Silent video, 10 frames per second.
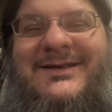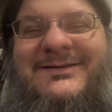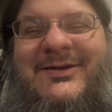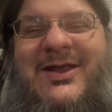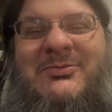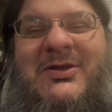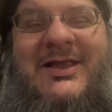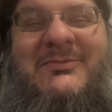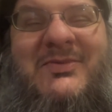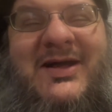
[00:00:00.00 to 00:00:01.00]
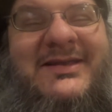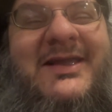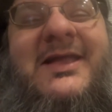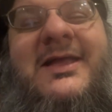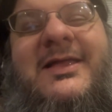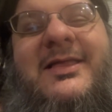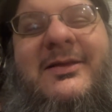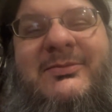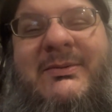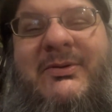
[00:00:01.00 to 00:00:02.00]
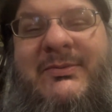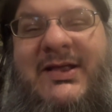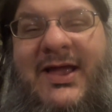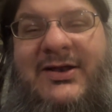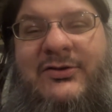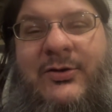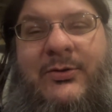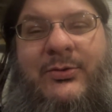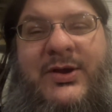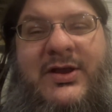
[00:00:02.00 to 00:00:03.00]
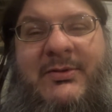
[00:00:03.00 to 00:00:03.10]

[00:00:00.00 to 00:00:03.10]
So keep that in mind. There's probably going to be like 2 or 3